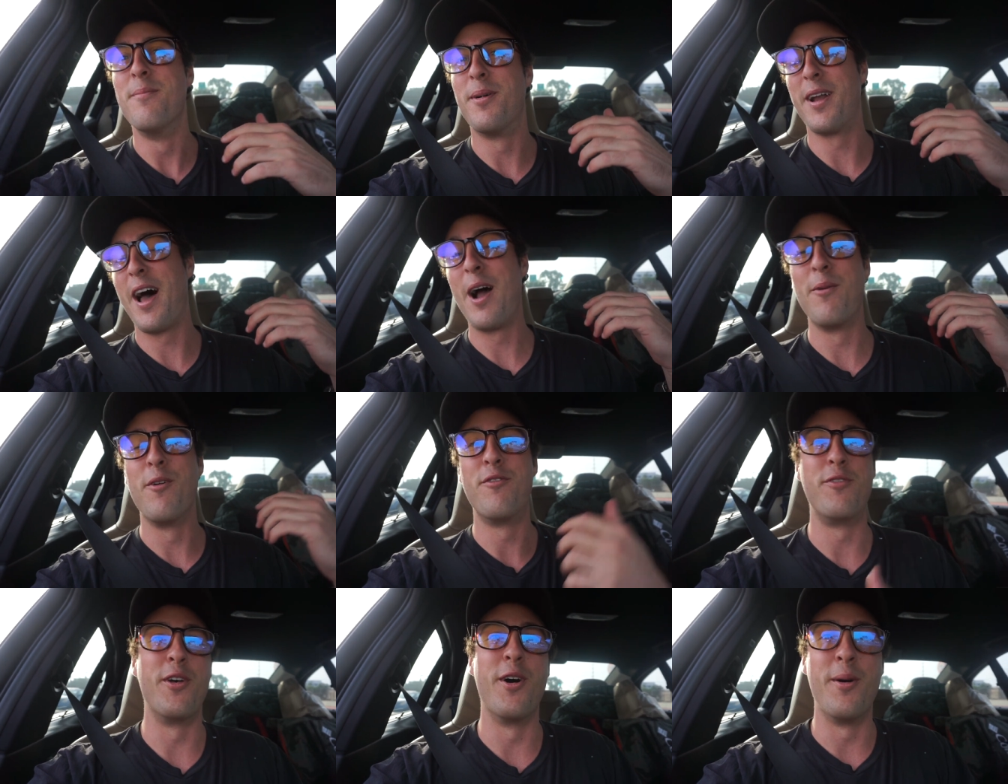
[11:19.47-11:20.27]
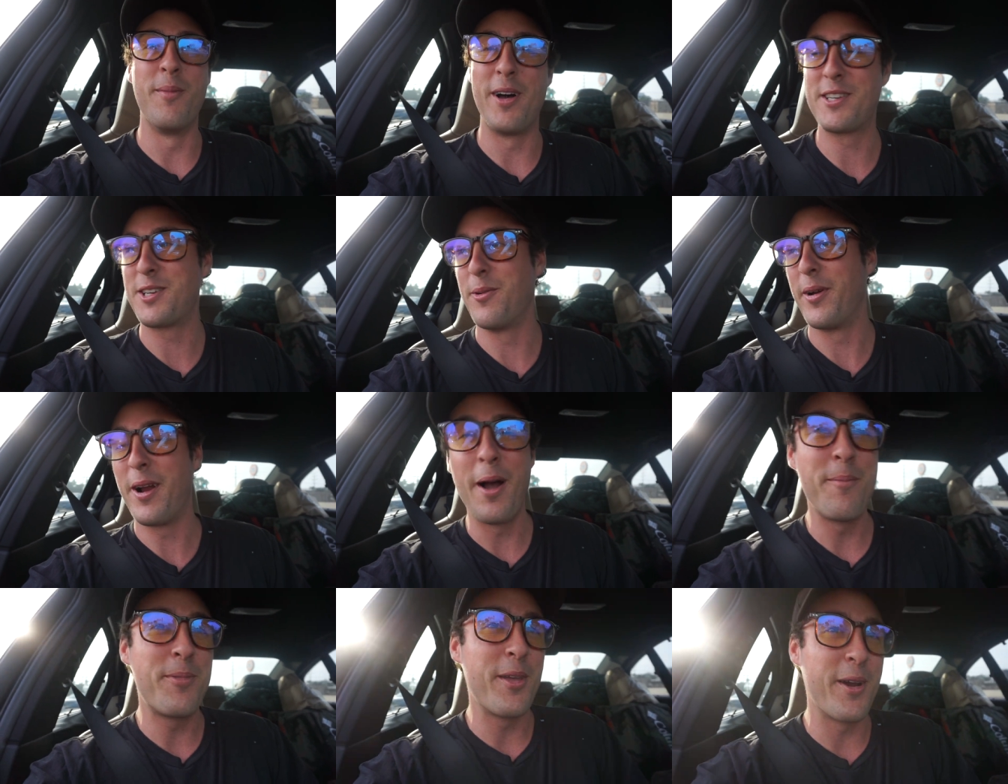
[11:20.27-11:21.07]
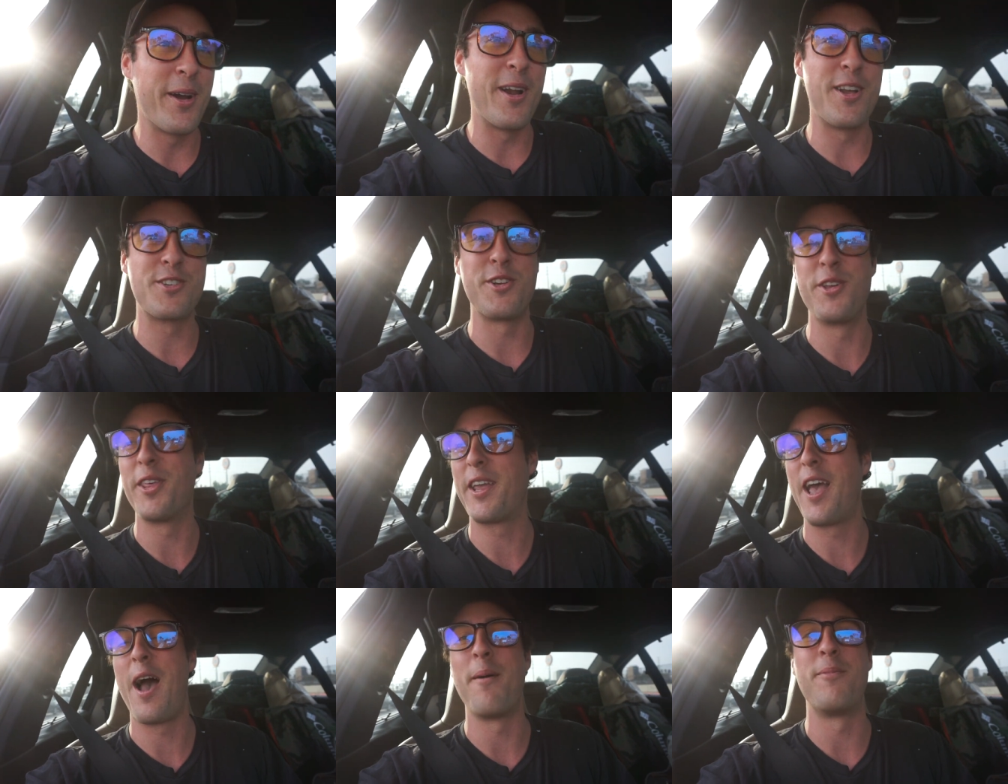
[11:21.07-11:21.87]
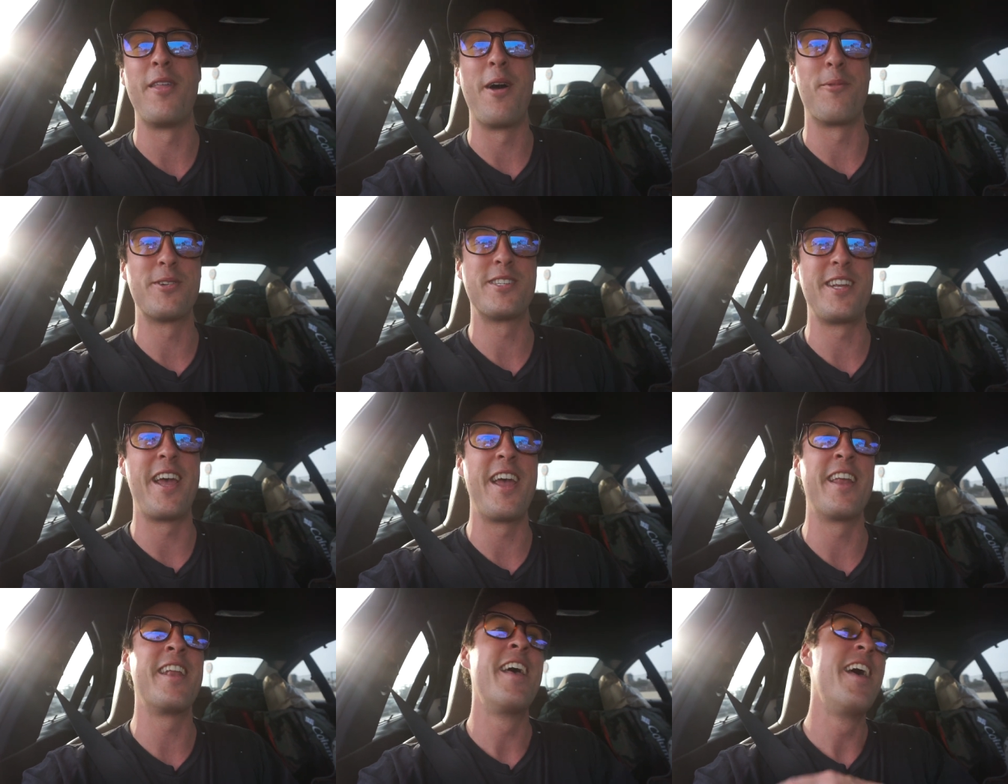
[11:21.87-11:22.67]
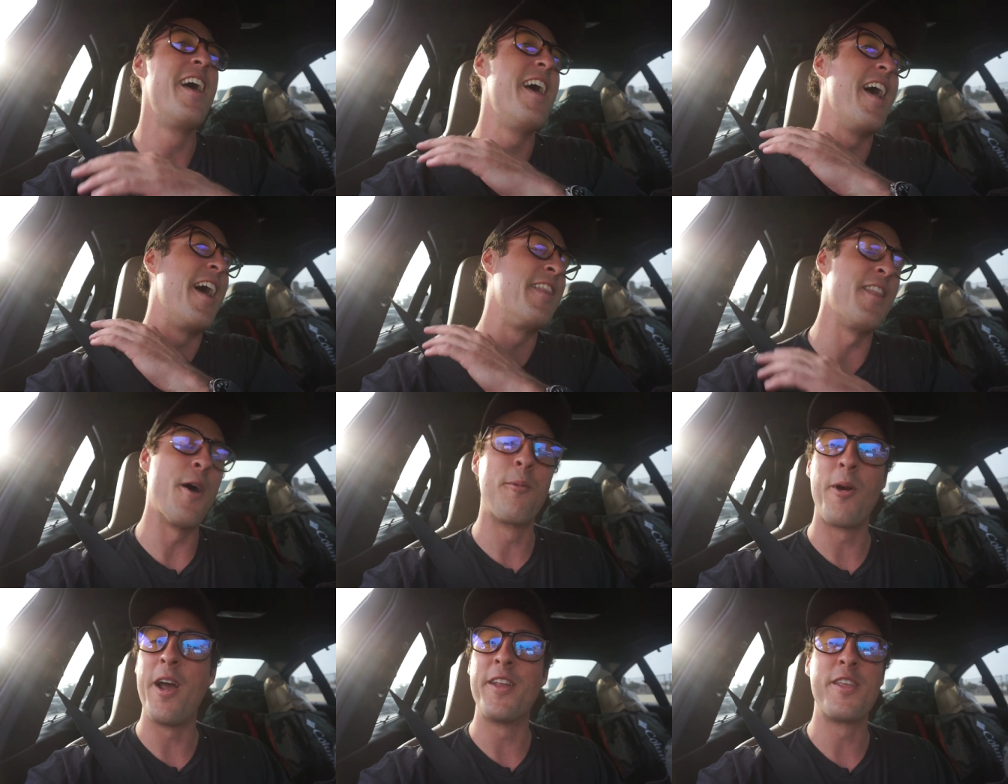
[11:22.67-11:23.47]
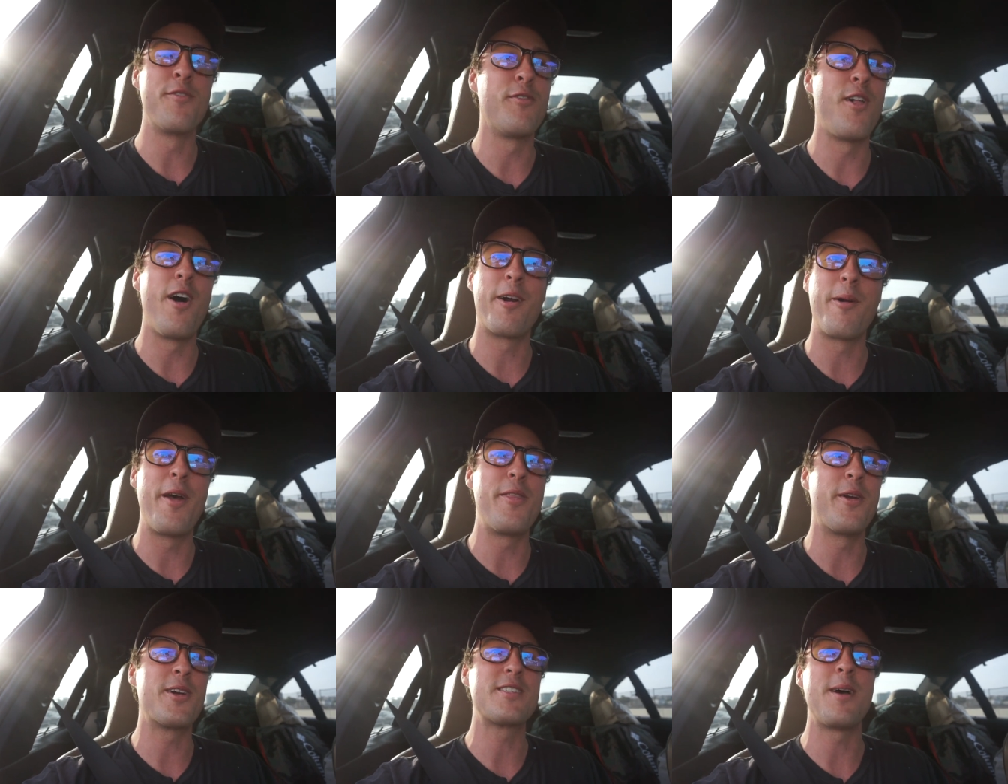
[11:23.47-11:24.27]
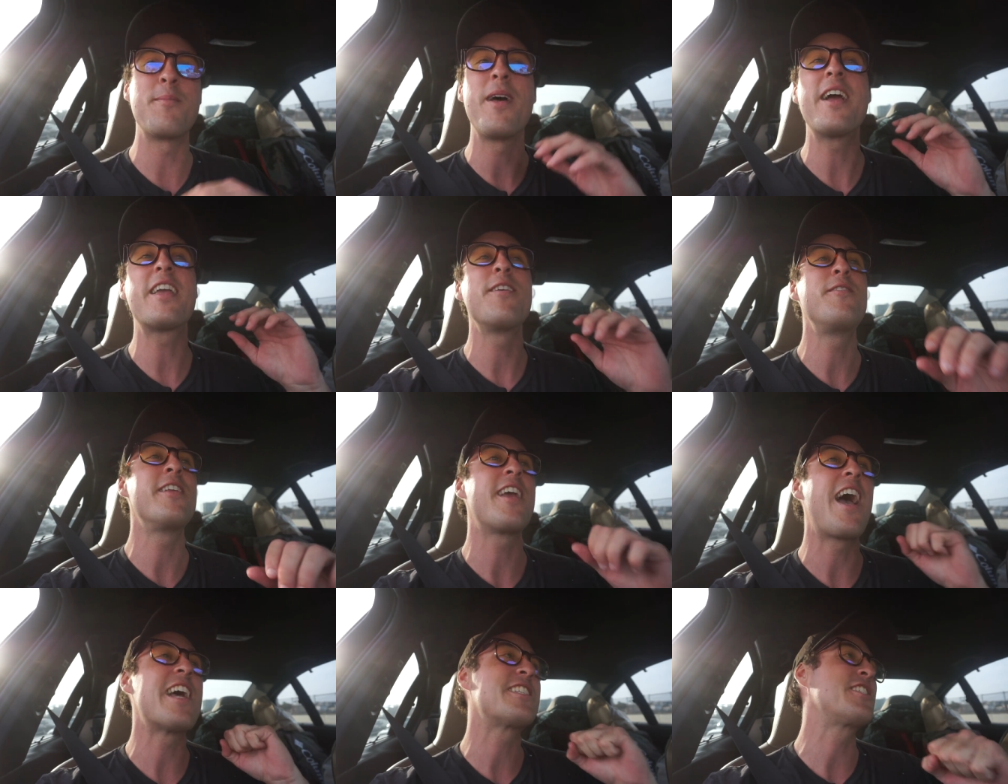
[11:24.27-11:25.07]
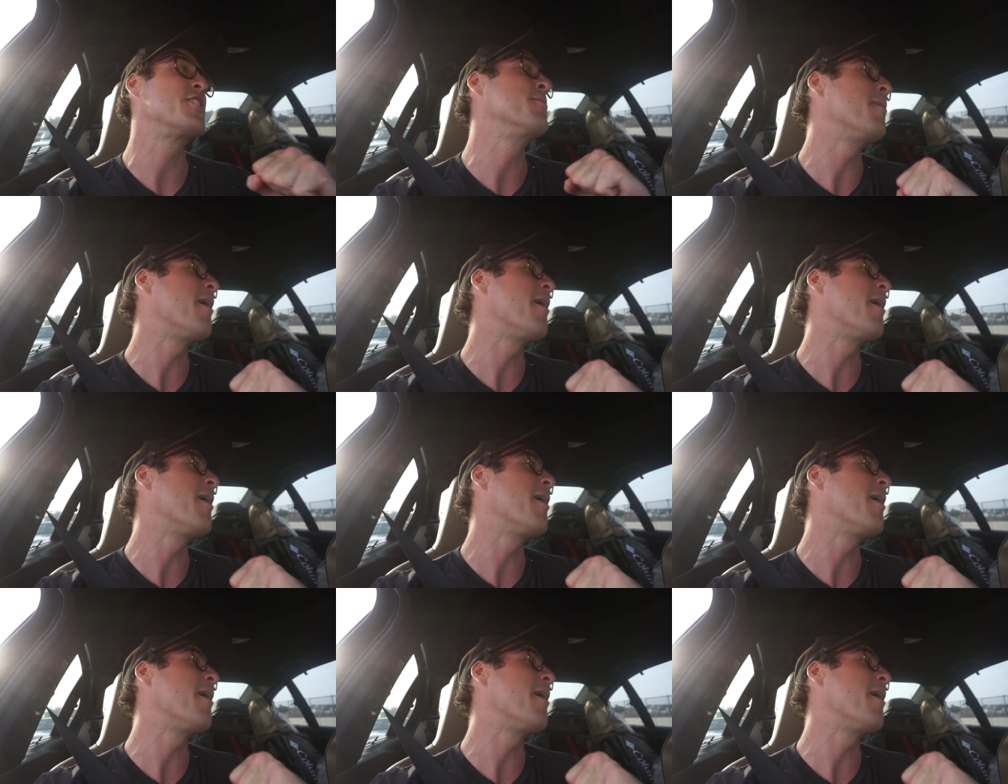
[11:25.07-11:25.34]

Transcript: But I will film us going up there and I'll show you the cabin that we're staying. And then we're ending the vlog right there because I'm not giving you guys too